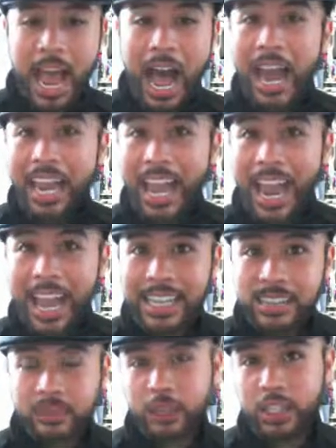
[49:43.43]
I
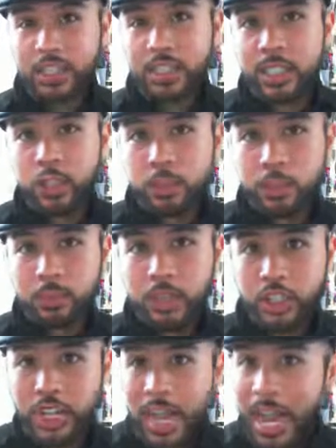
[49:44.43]
asked for the seller's
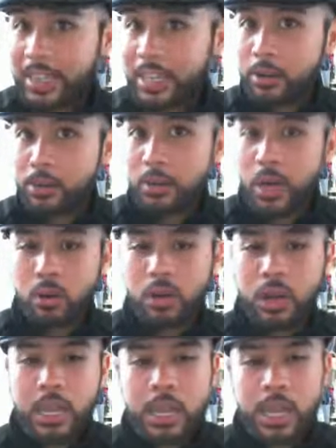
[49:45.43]
permission. I let him know.